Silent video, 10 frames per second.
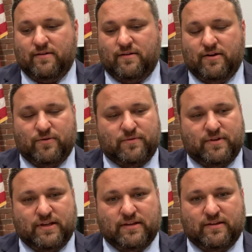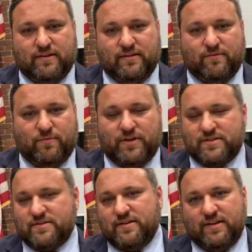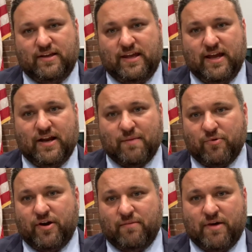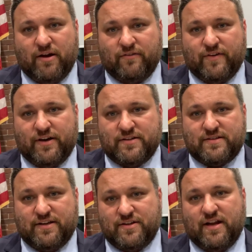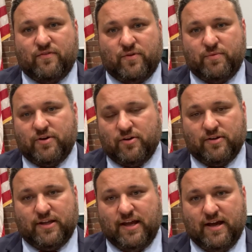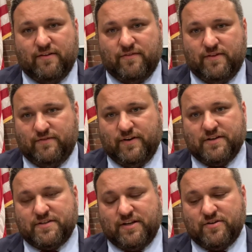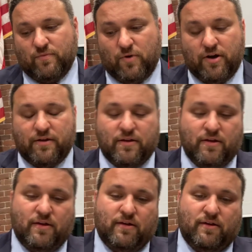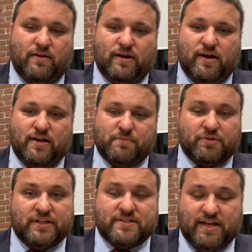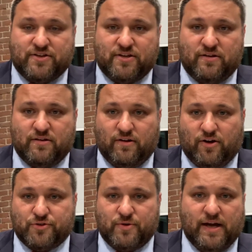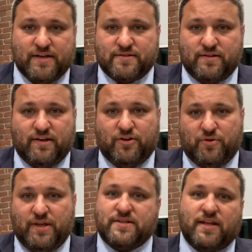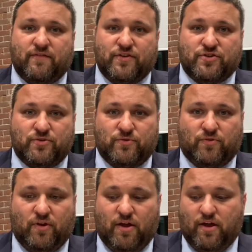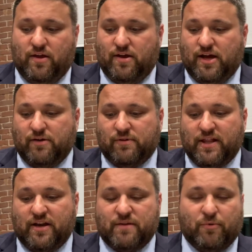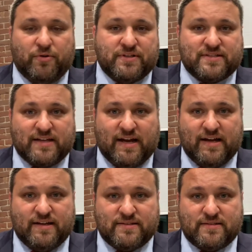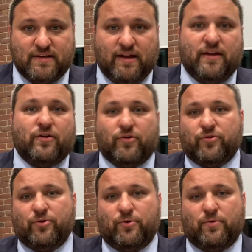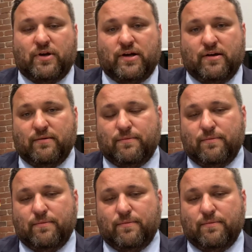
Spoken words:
you can't operate a modern fire station out of what we currently have in Fire Station 1. The police station also has a unique set of issues related to both its size and also